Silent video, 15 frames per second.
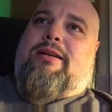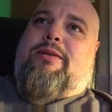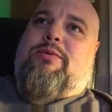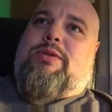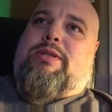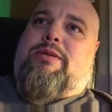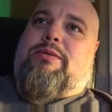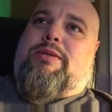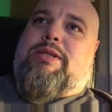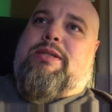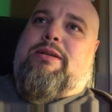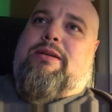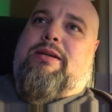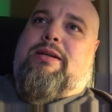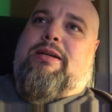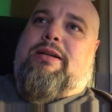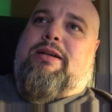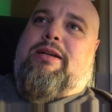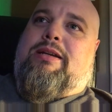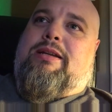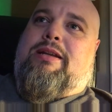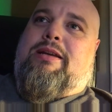I was so stuck,
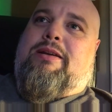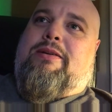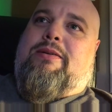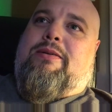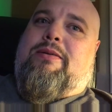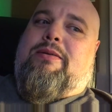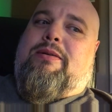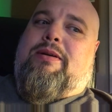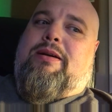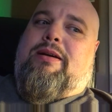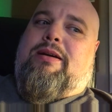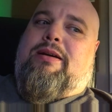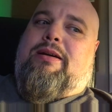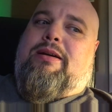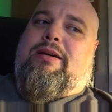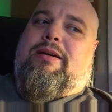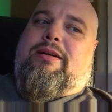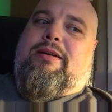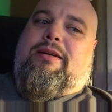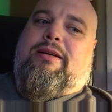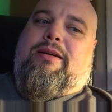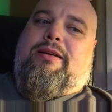and now
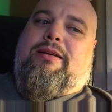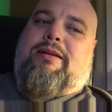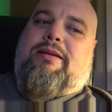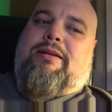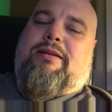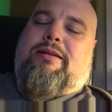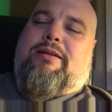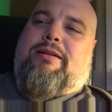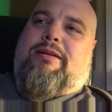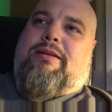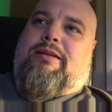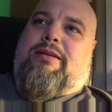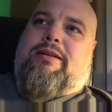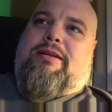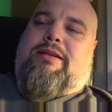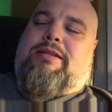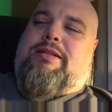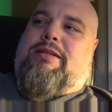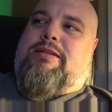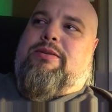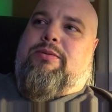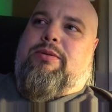I. It's
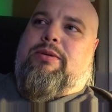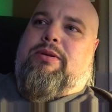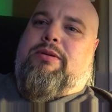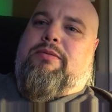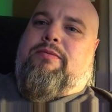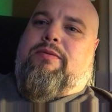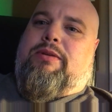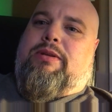just a really good